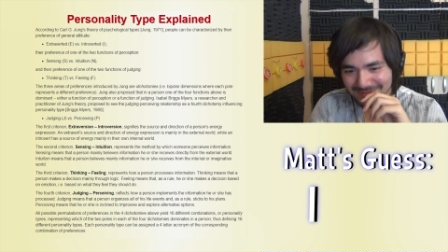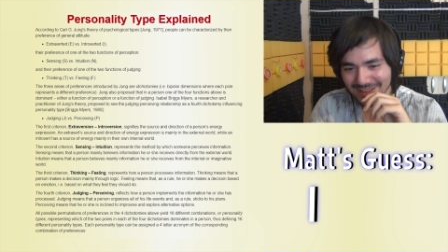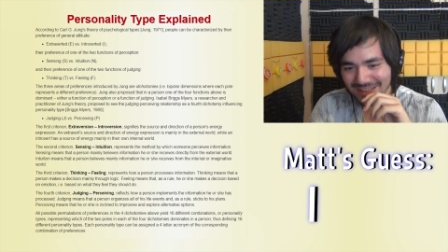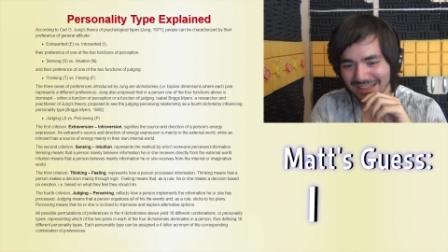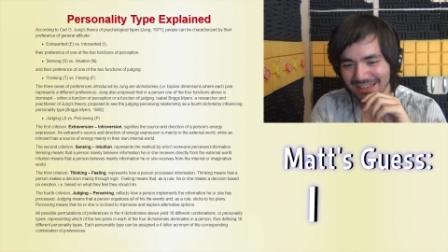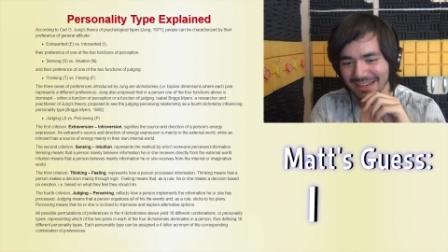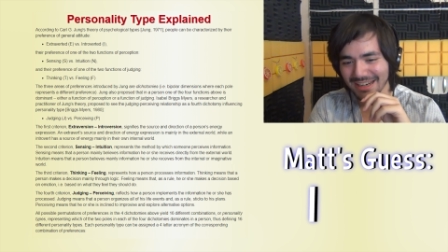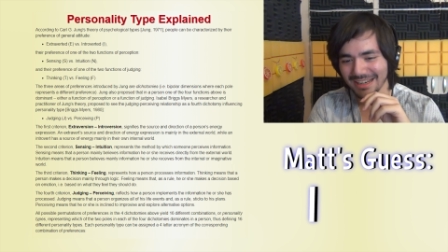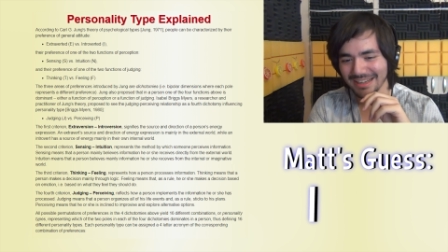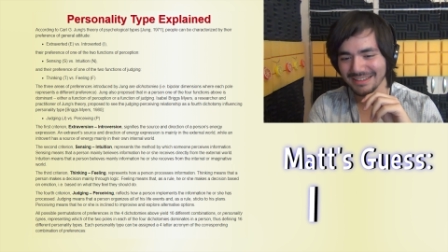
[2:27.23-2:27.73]

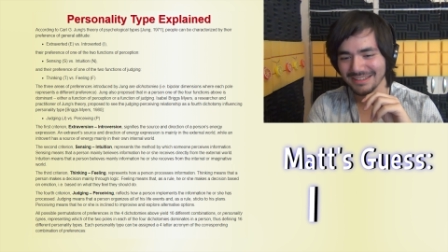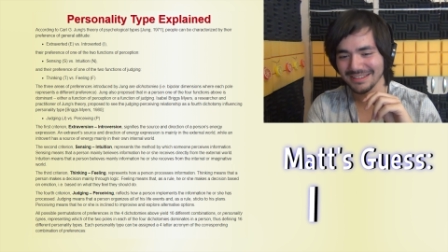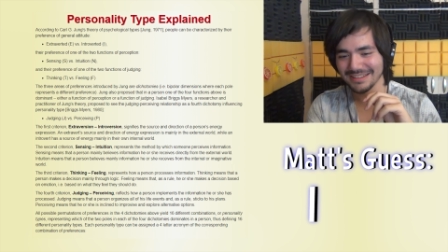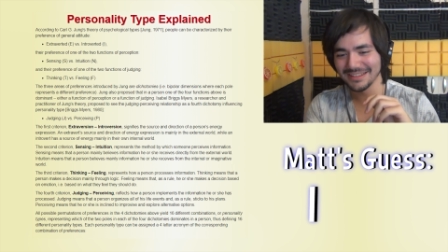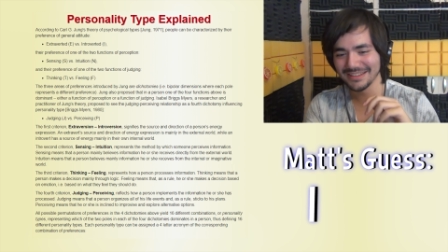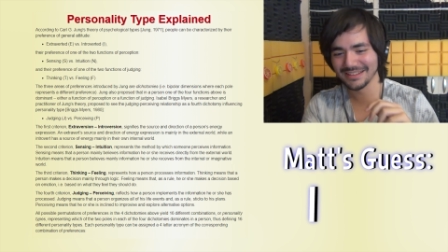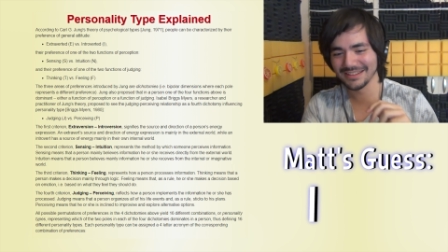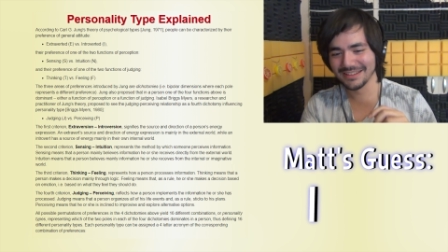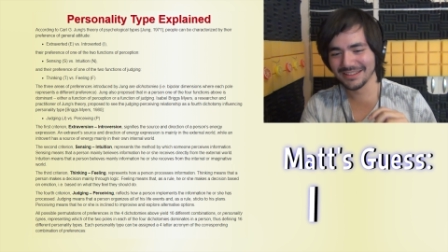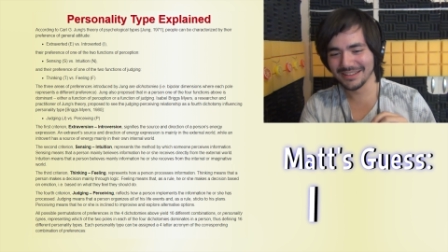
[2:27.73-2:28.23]

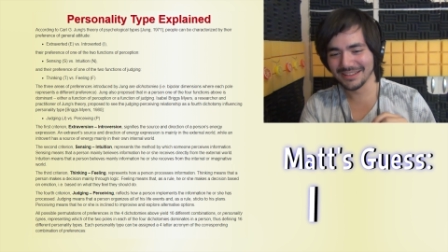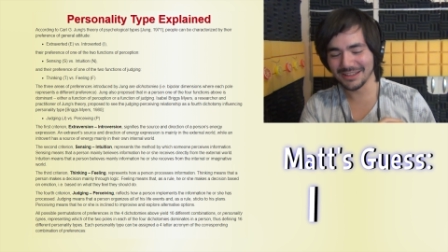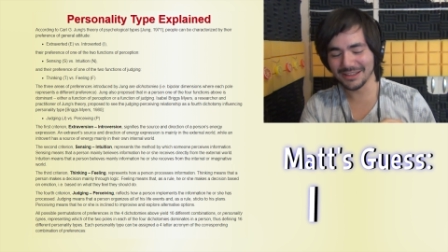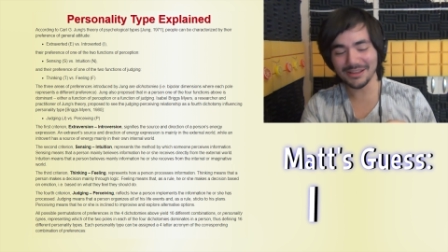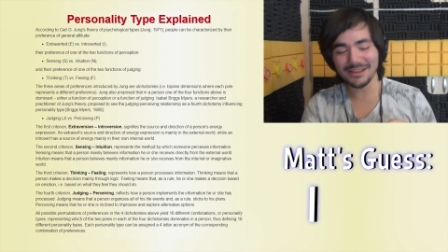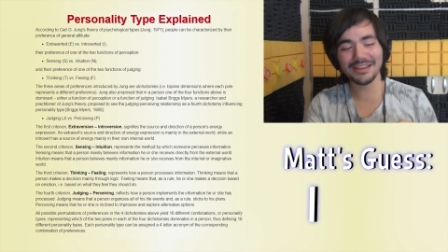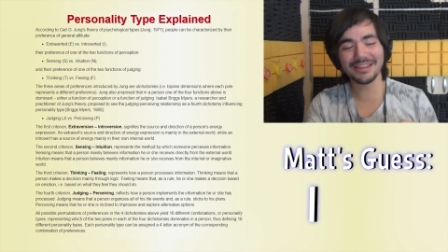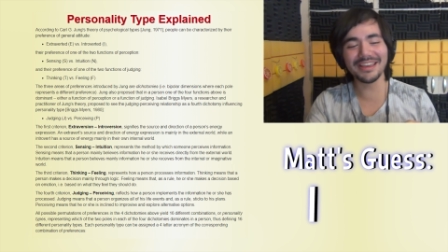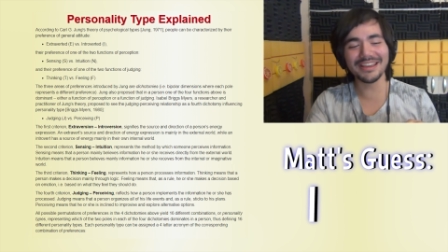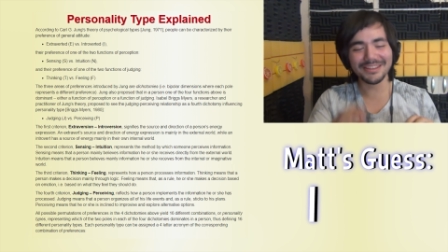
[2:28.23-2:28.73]
Alright.
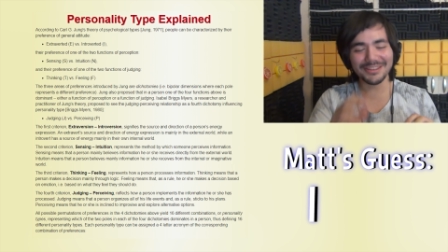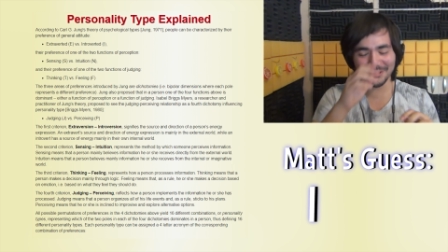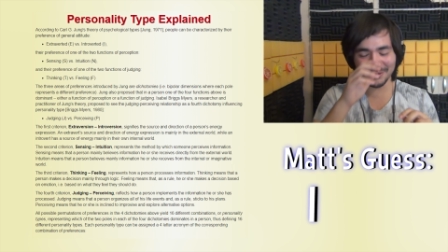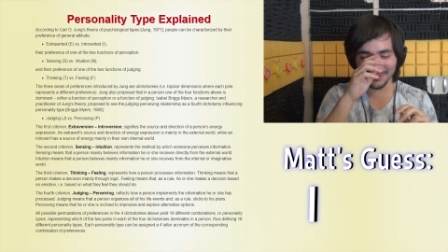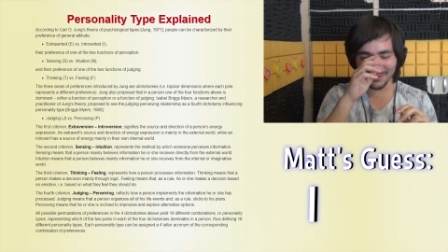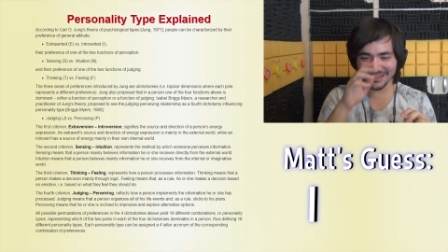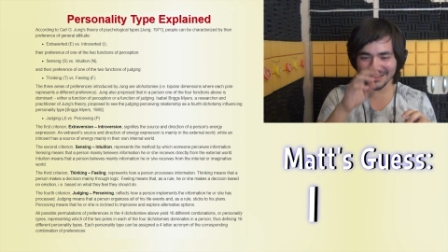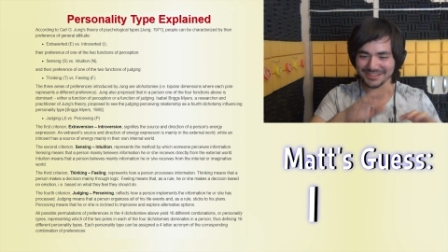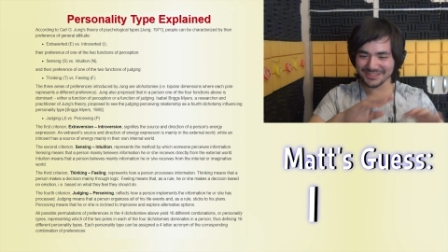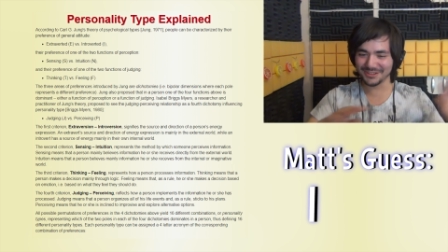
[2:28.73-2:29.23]
You
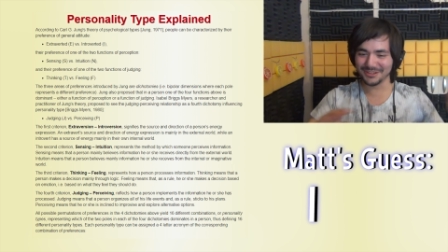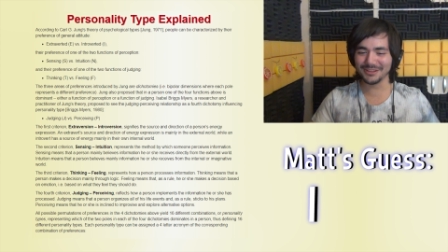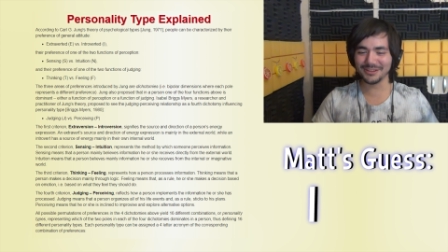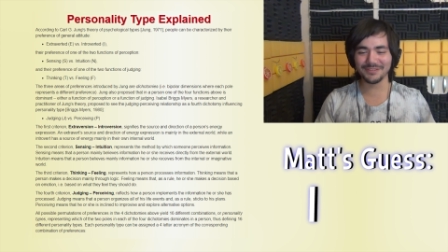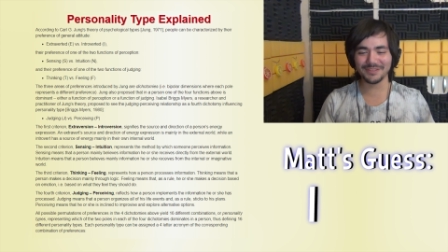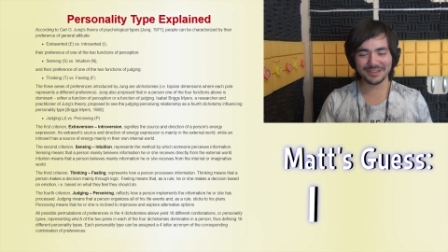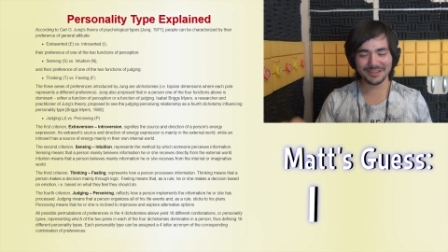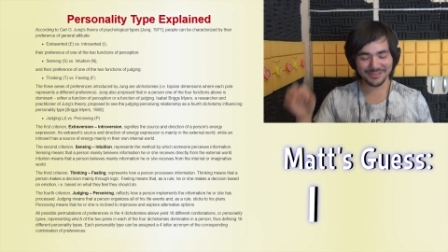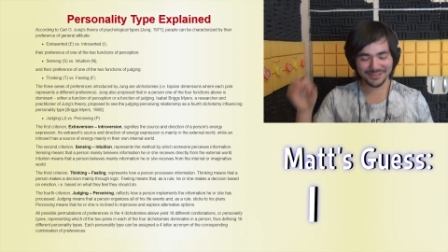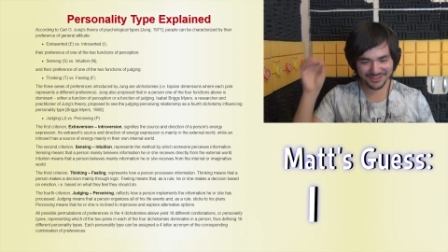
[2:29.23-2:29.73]
watched all
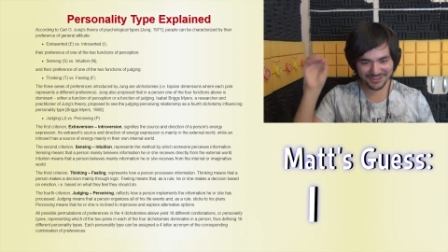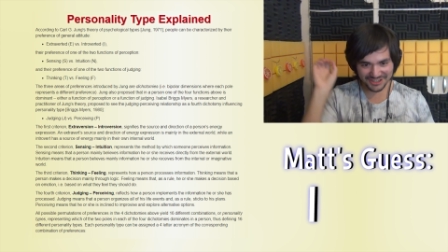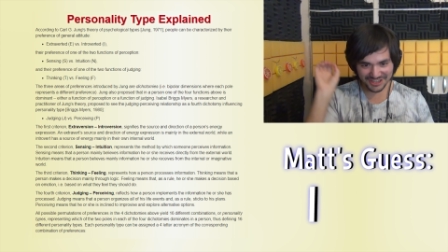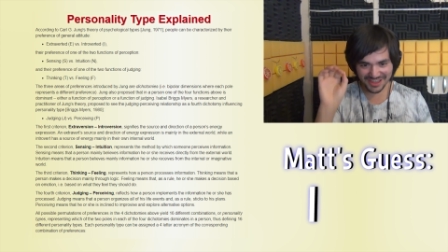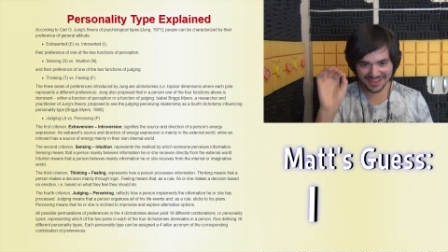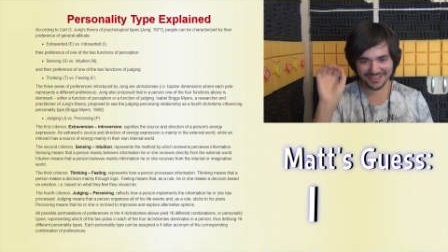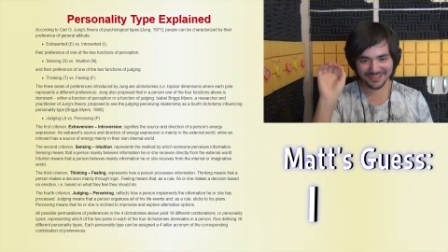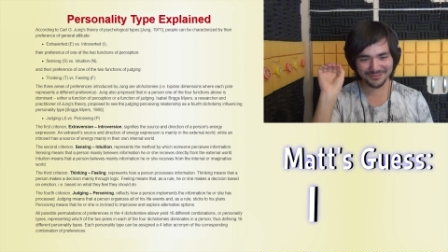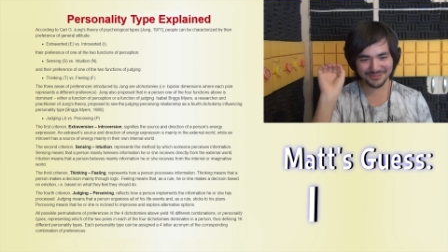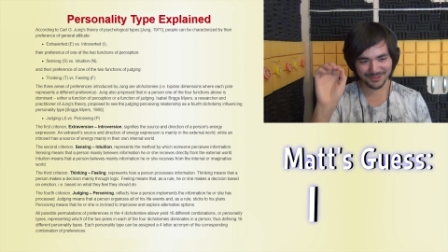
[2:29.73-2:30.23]
the videos
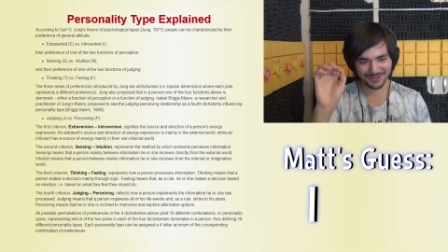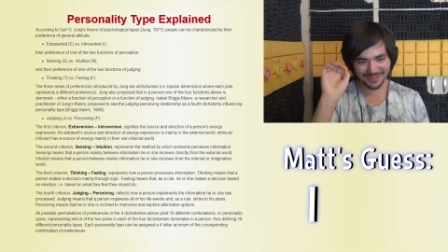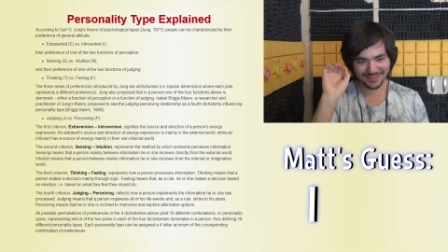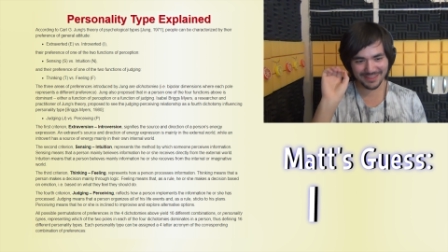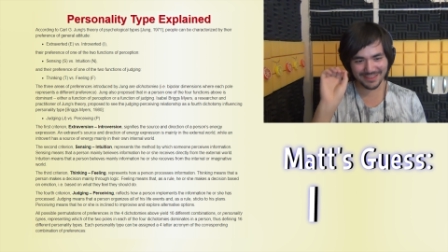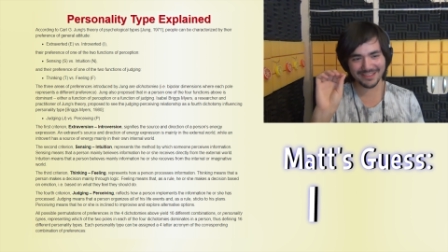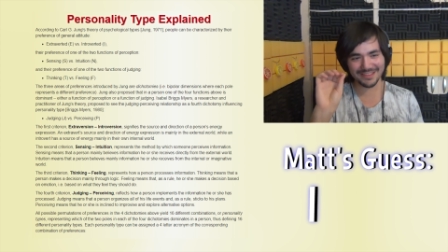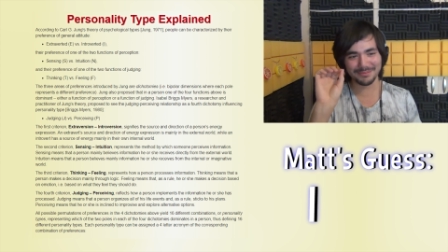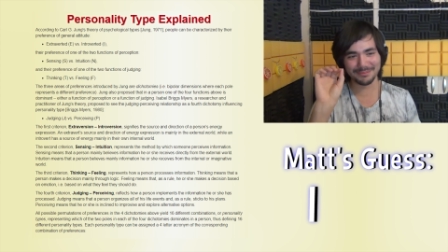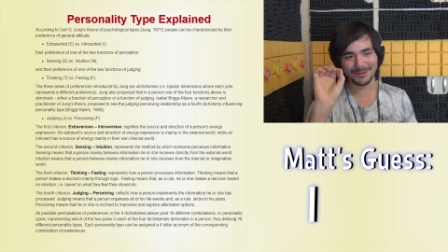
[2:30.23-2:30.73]
just for
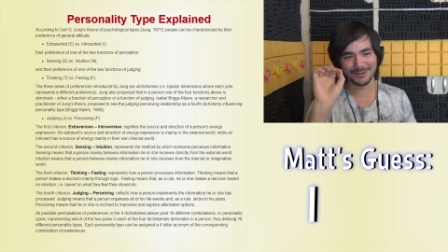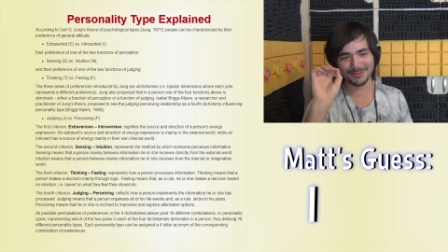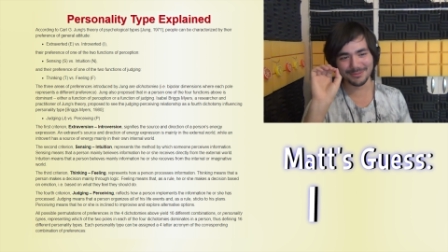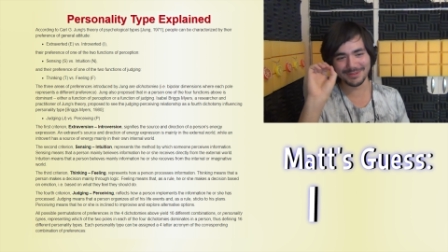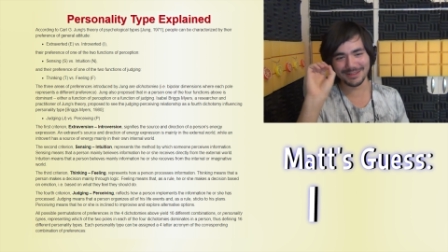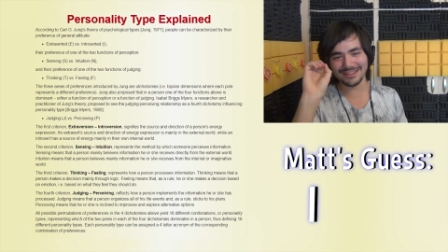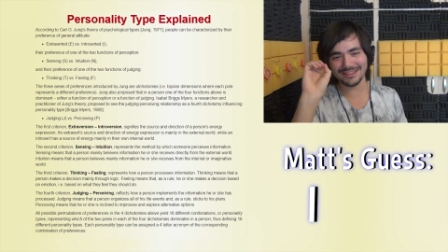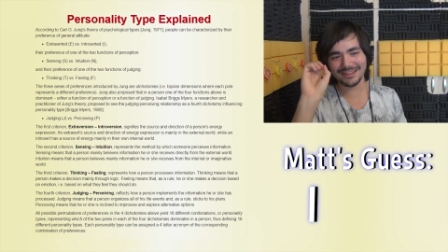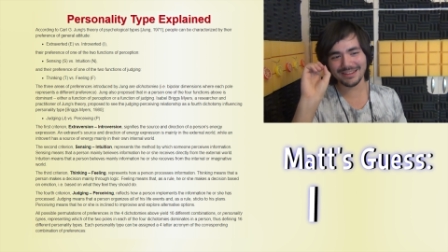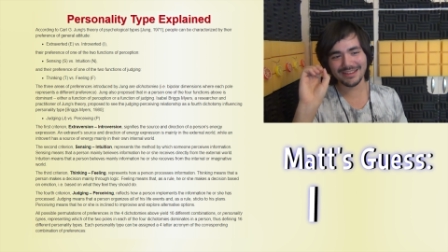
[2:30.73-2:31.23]
this
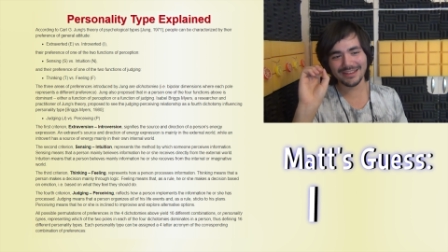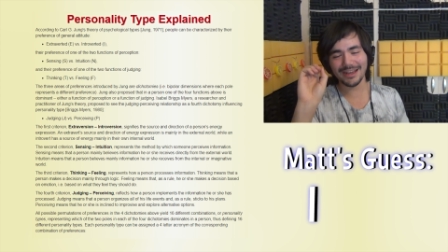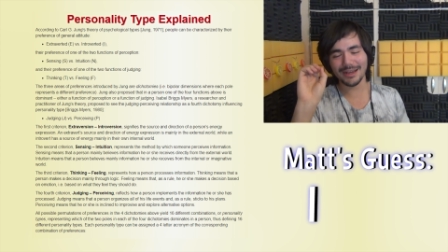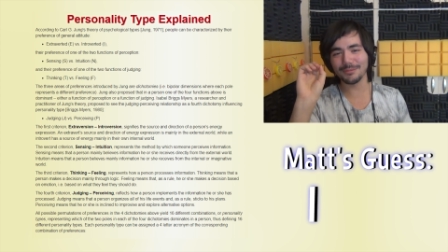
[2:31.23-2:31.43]
moment.